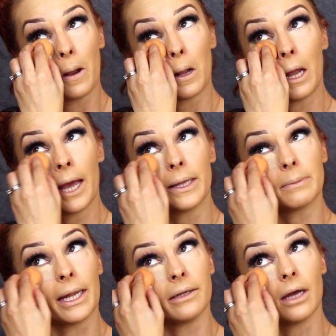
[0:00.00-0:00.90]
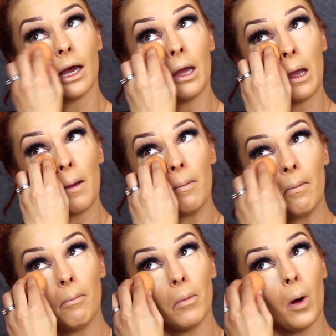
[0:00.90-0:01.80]
I like this blender
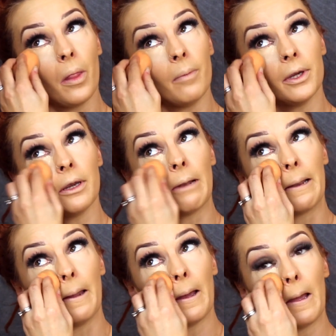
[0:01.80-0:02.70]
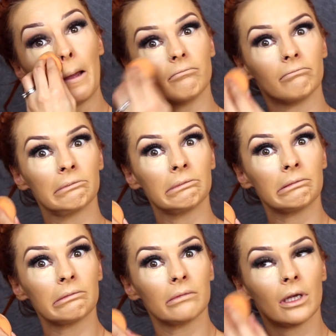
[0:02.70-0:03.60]
more than the Beauty Blender
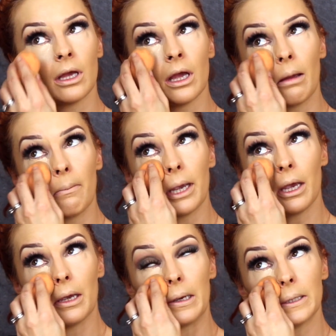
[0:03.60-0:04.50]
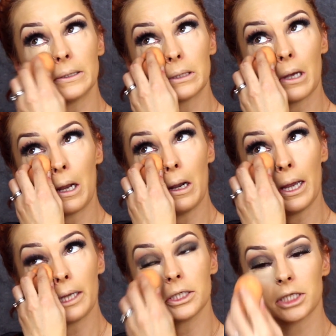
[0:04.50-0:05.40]
because I
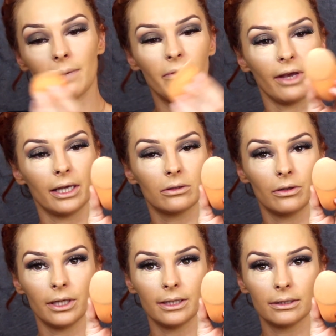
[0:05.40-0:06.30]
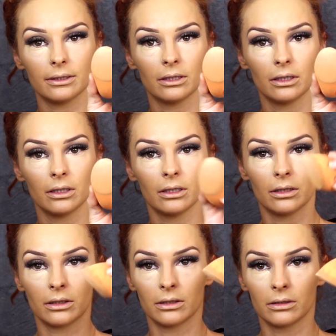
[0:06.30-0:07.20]
like the shape of it. It's got this,
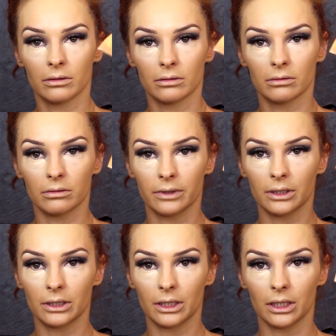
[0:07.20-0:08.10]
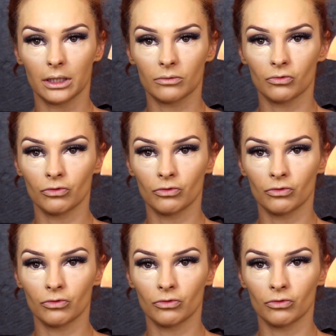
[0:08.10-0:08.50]
let me see it,